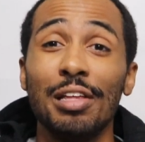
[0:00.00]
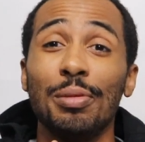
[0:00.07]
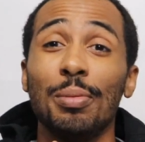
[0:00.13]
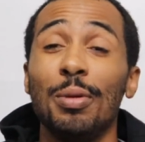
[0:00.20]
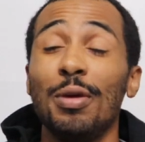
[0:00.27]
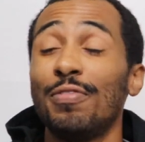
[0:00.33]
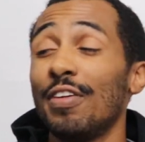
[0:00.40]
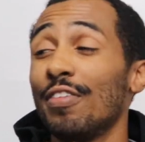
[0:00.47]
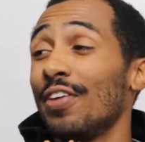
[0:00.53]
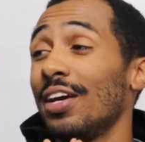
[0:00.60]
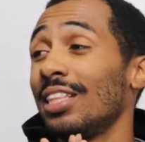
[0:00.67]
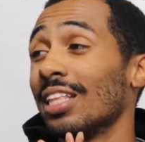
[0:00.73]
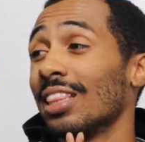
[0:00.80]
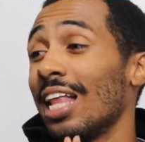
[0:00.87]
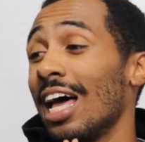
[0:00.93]
Do me a favor,
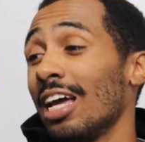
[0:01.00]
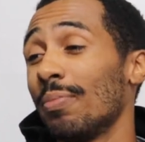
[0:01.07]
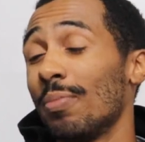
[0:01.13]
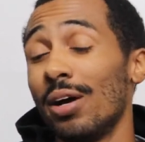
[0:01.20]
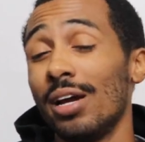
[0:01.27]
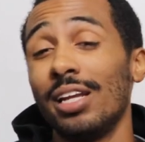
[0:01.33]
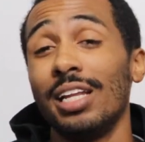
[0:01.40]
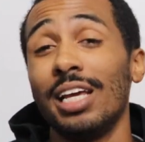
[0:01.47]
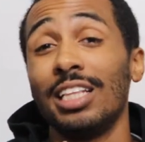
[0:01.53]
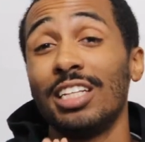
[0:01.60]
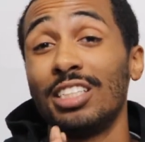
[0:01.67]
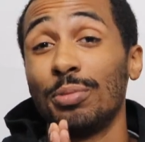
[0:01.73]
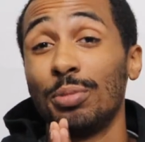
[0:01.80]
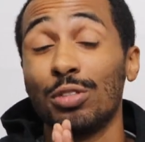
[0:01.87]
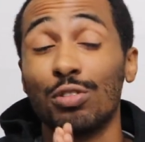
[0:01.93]
hit the like button, hit the
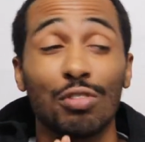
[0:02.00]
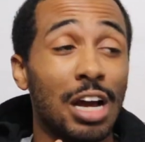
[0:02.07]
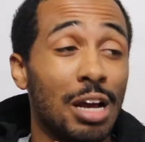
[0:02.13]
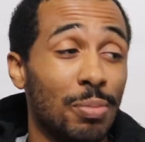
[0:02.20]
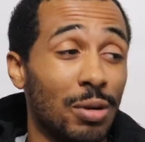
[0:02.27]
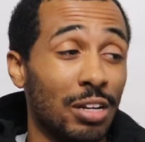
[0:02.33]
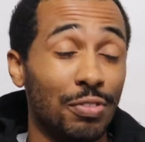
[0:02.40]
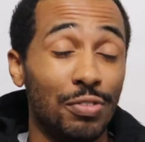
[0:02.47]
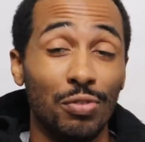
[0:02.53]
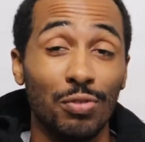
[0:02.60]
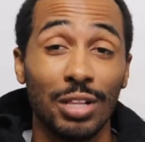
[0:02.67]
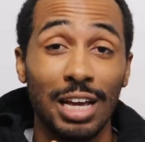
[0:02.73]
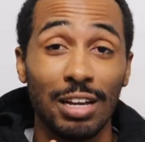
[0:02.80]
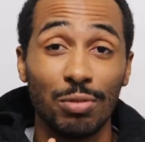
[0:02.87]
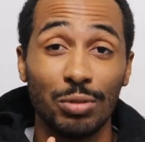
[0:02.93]
subscribe button if
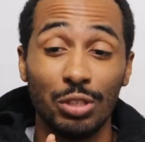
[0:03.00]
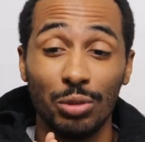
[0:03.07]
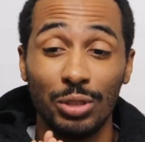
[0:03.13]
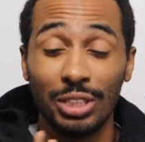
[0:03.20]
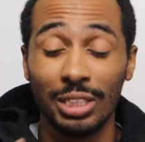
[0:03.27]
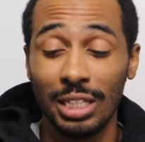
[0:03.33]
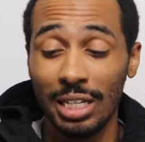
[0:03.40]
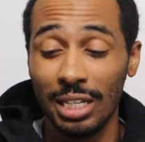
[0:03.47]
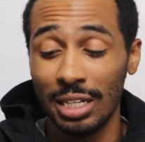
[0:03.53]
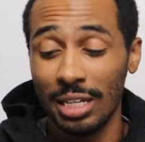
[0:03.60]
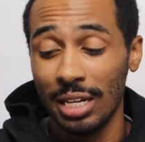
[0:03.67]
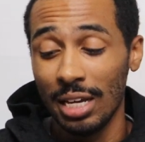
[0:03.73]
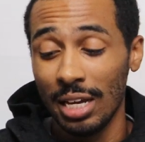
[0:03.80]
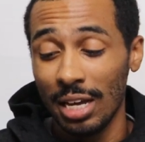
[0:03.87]
you like what you've seen.